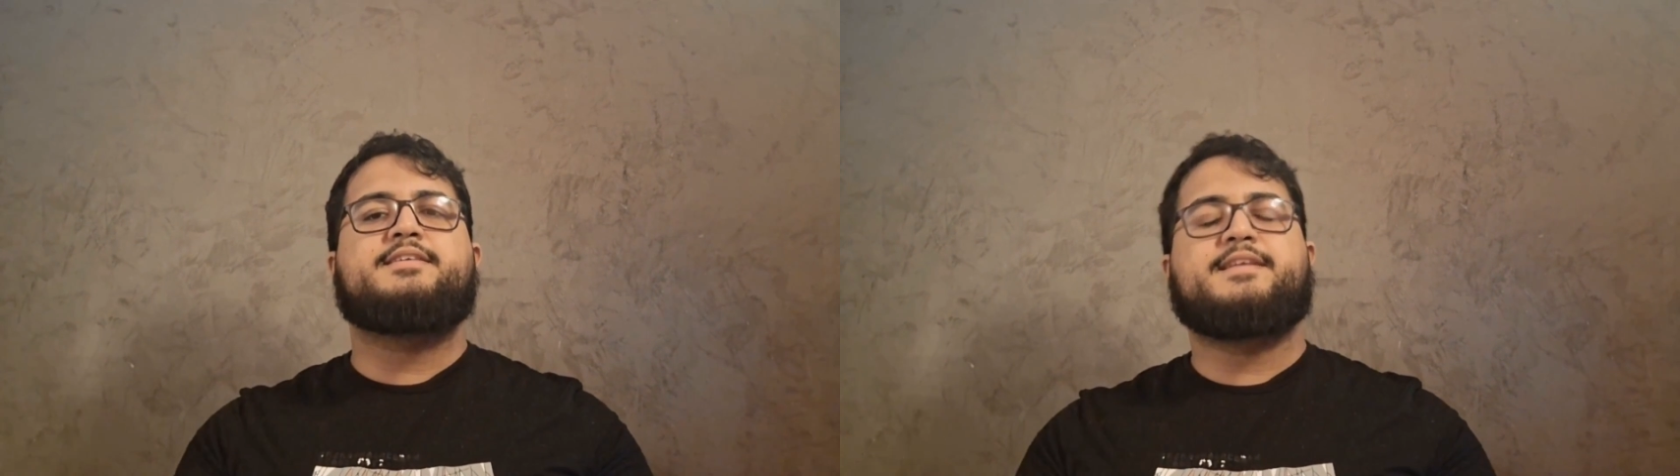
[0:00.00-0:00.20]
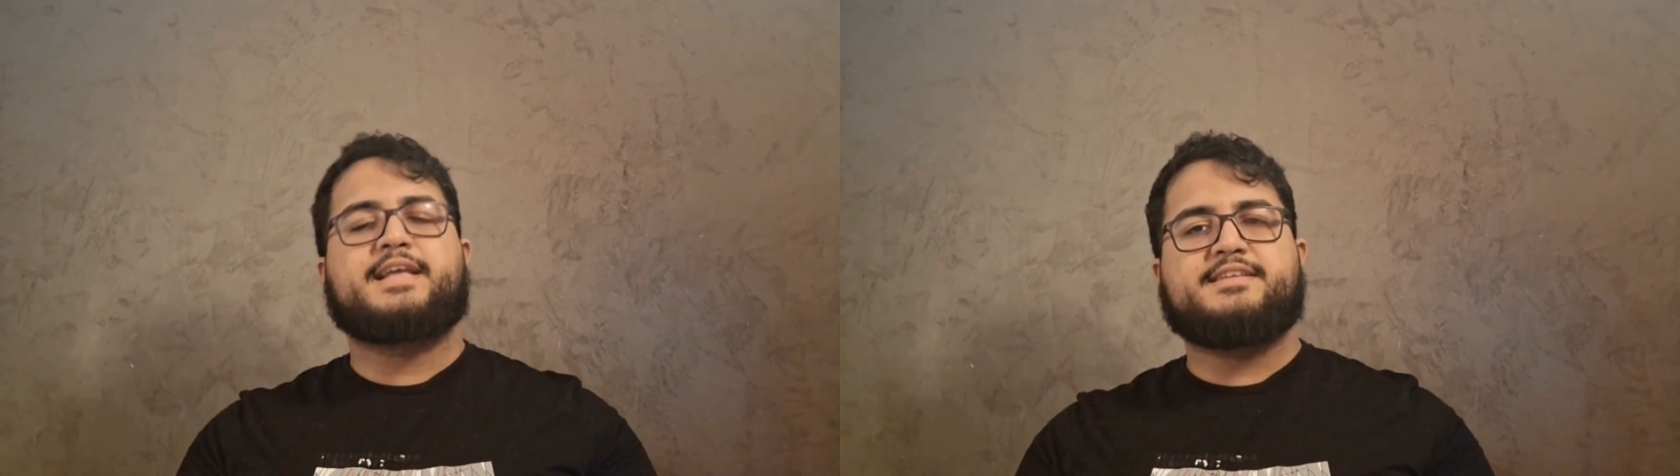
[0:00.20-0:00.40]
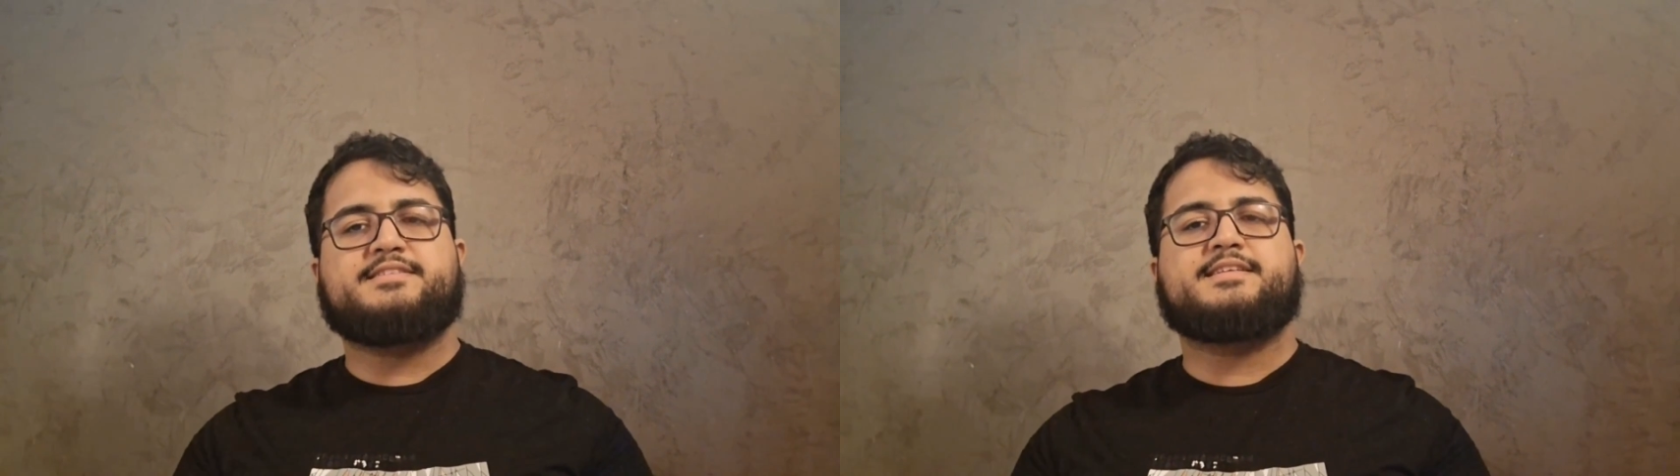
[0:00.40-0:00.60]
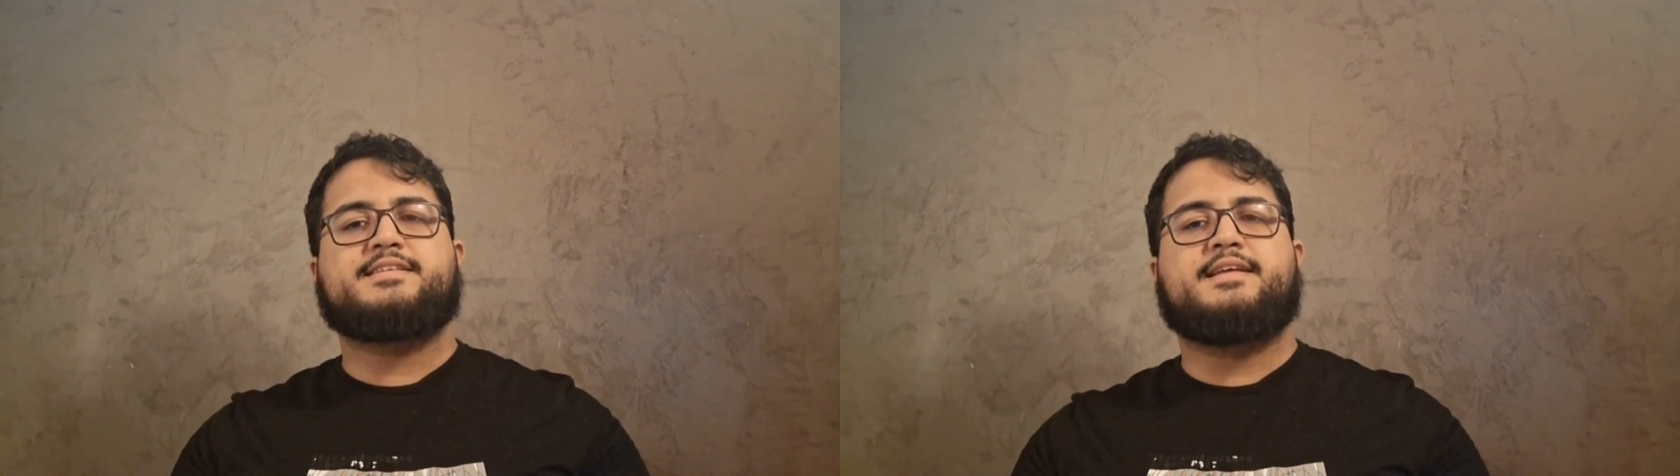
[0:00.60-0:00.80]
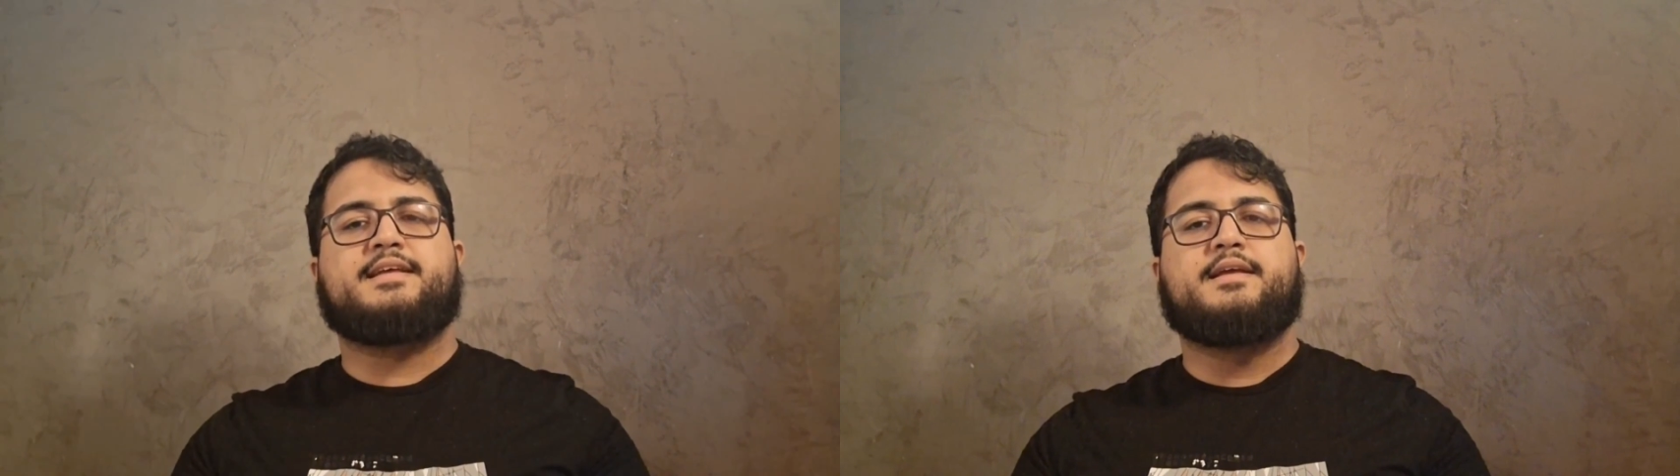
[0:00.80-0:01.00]
to test.
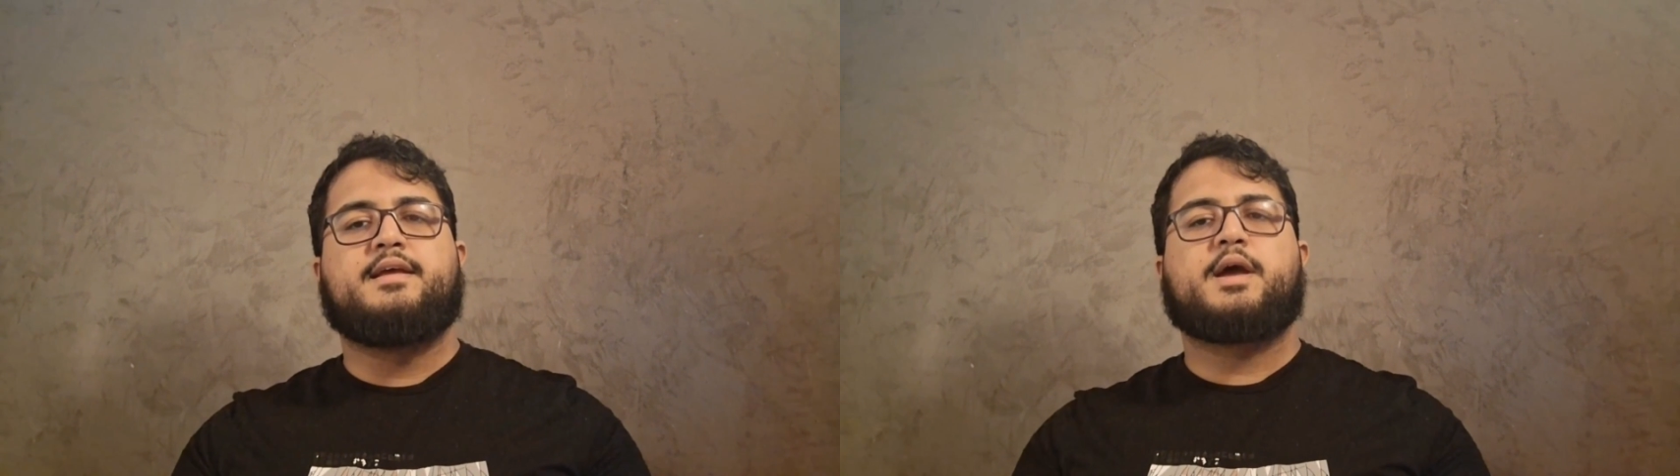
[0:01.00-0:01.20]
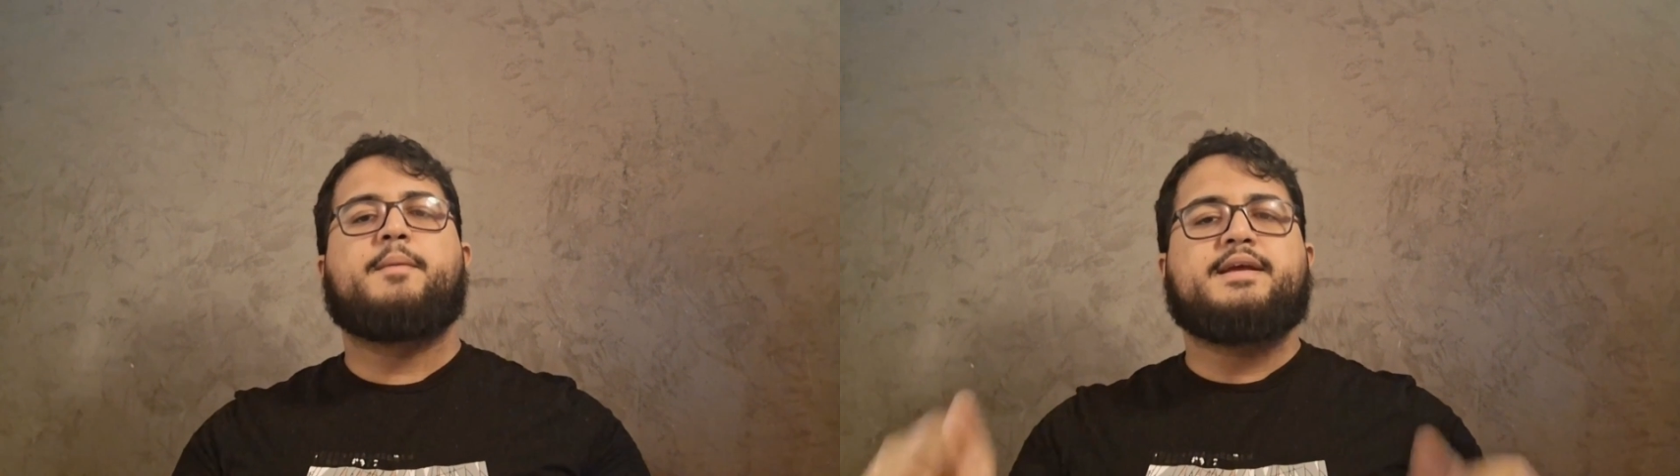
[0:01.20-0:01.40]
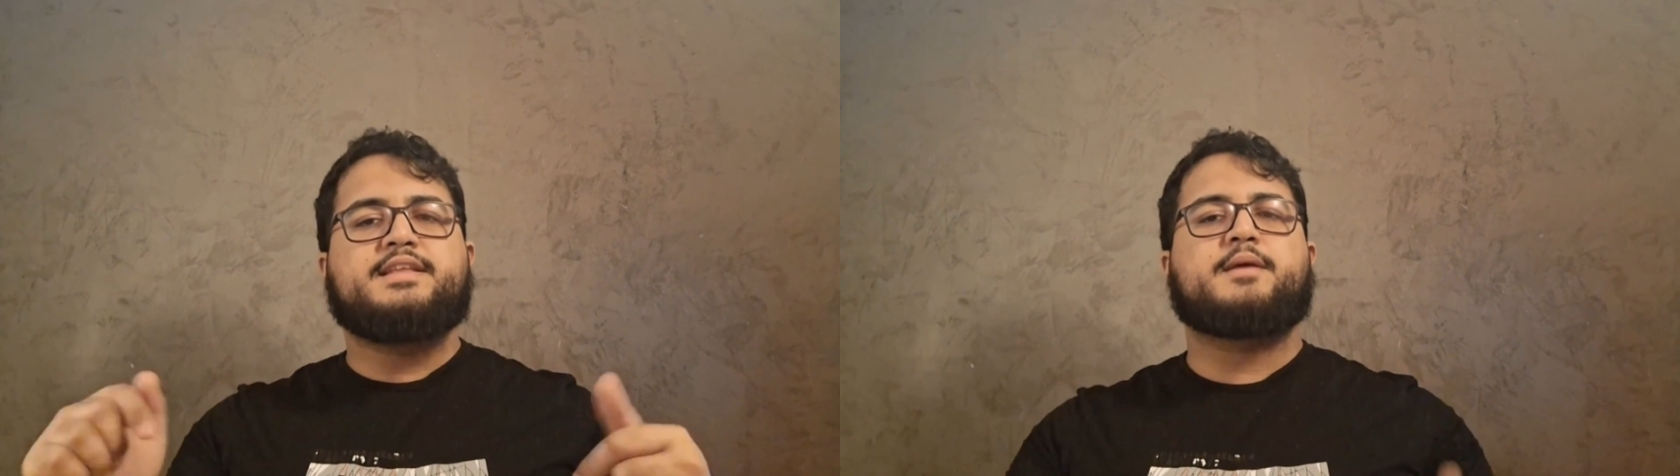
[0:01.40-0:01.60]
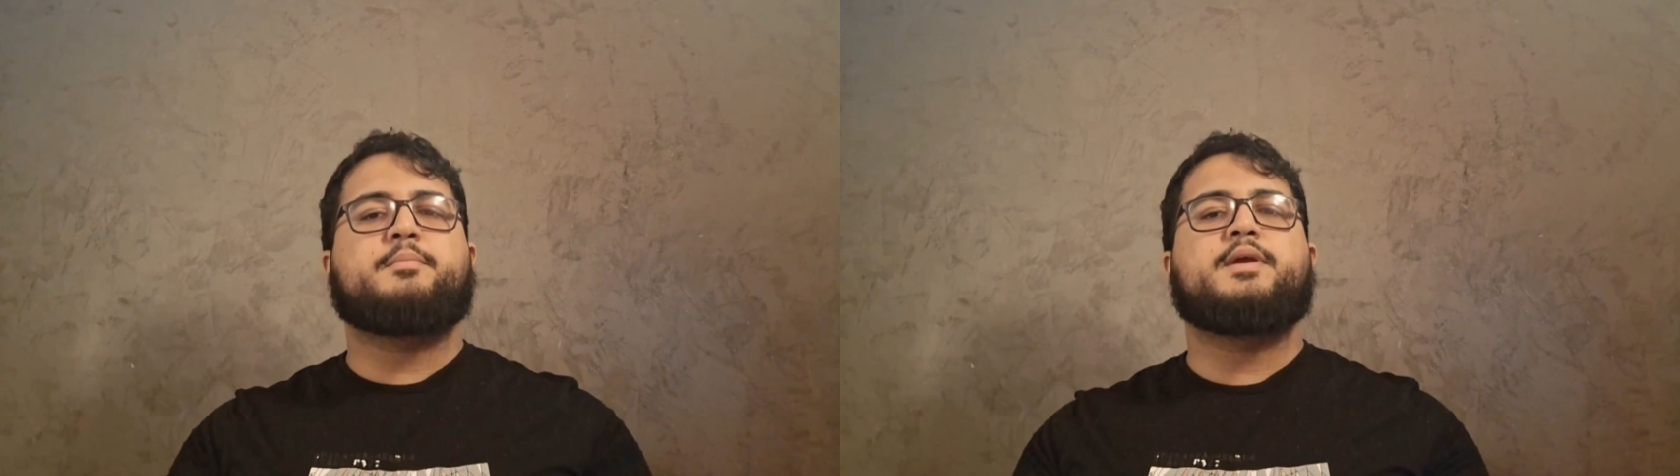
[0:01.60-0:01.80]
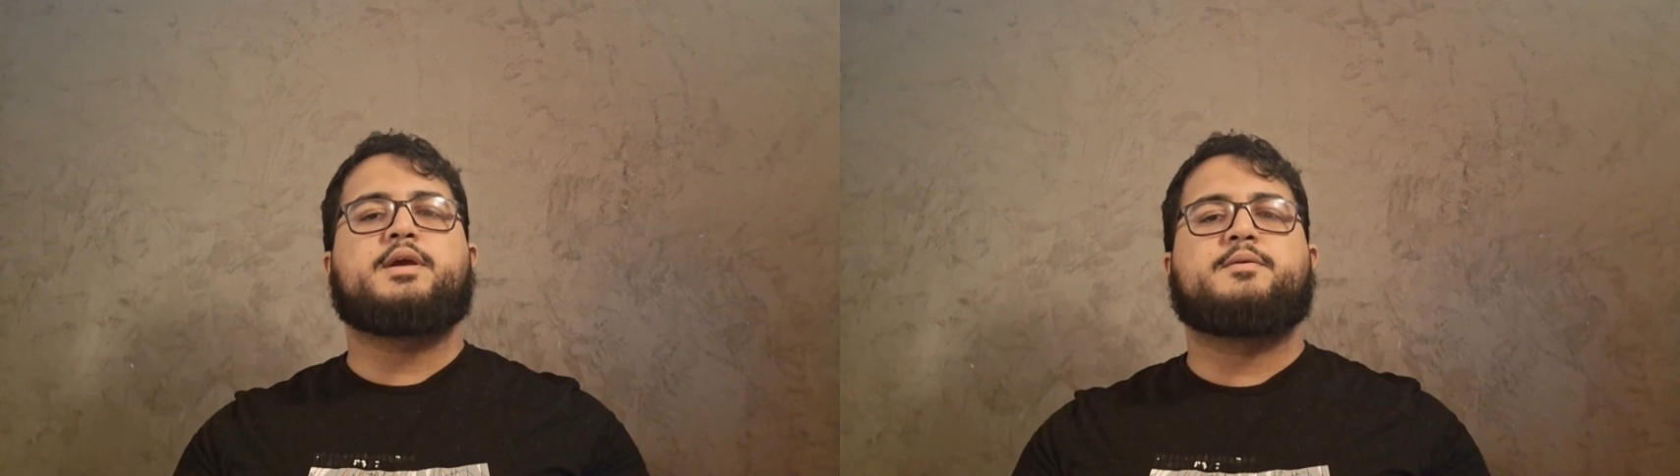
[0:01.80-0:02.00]
Comment
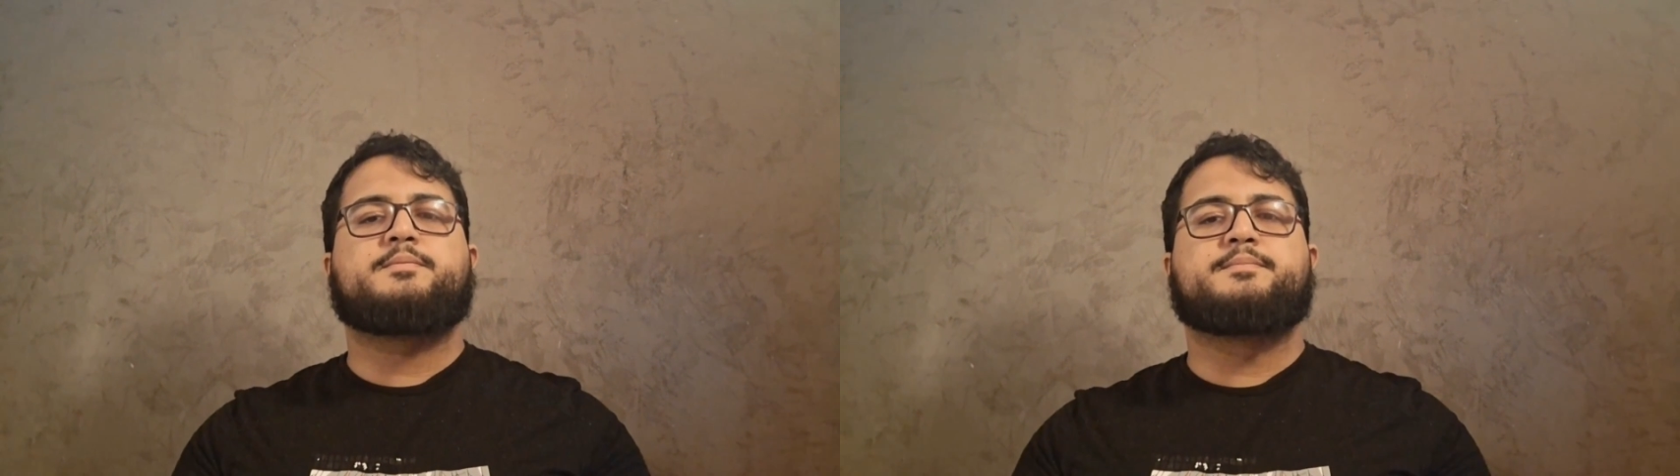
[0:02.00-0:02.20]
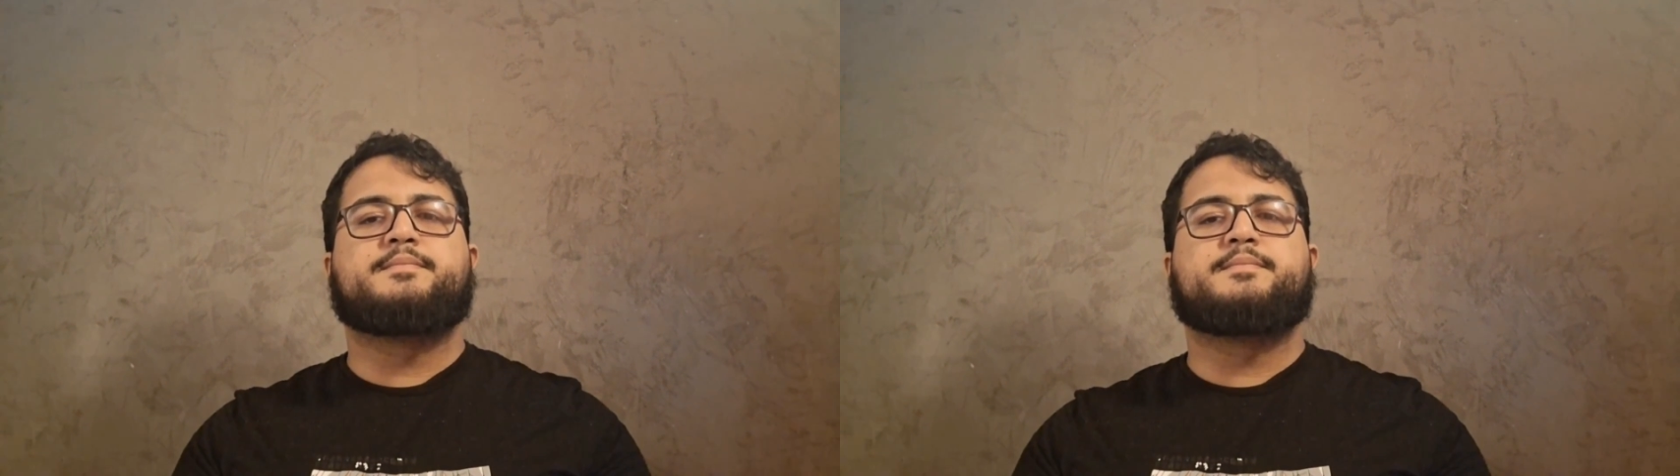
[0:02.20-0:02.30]
down below.